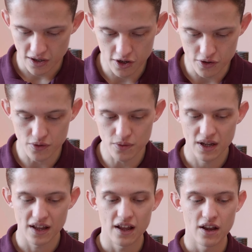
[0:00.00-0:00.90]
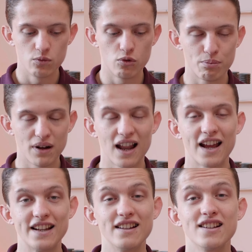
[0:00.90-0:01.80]
who will
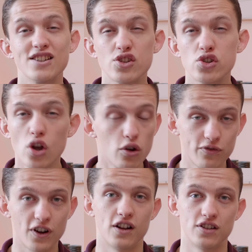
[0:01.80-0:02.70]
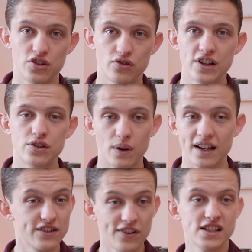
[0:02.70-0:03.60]
play so fast straight away.
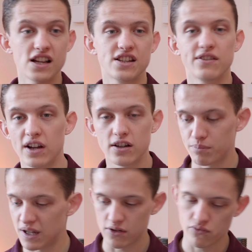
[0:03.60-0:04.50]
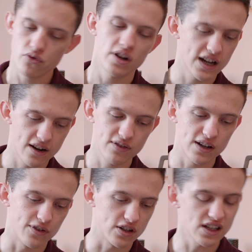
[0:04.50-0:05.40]
It's fantastic. They can play the right hand
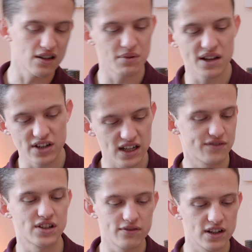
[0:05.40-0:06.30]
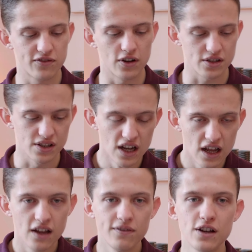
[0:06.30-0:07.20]
really fast. They can play the left hand really fast.
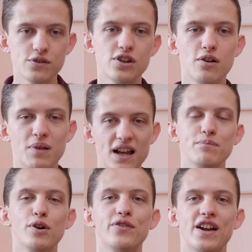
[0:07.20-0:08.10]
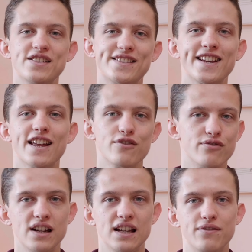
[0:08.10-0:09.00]
They'll start playing both hands together
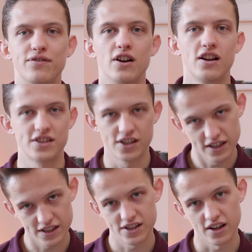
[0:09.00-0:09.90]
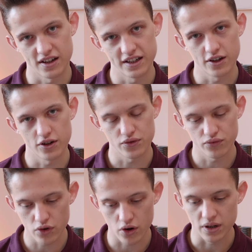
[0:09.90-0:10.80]
really fast and it suddenly goes
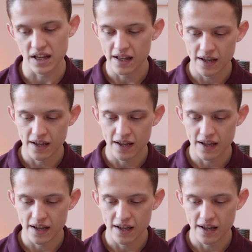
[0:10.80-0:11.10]
wrong.